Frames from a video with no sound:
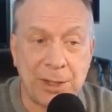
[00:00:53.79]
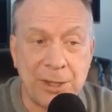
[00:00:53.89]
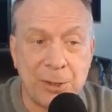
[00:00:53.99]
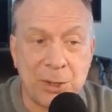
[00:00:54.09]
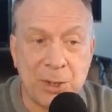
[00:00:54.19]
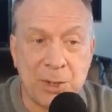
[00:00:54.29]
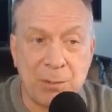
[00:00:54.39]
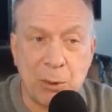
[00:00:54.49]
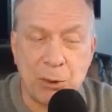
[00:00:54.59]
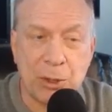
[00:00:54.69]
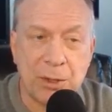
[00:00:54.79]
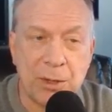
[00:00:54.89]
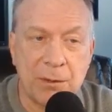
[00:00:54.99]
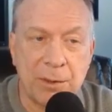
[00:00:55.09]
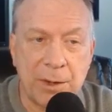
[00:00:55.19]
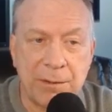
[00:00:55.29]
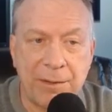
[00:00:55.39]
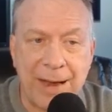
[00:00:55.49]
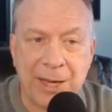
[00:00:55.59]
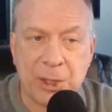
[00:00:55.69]
You can see the motion here, very
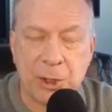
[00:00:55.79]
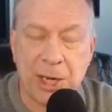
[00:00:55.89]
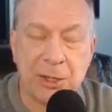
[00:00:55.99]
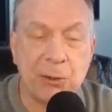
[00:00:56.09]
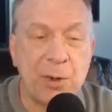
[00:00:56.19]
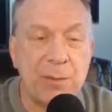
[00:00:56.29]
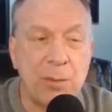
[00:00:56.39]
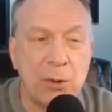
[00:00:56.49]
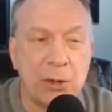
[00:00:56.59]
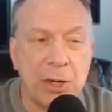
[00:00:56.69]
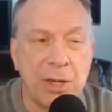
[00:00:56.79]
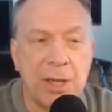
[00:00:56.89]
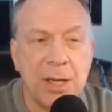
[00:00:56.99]
fast jet stream motion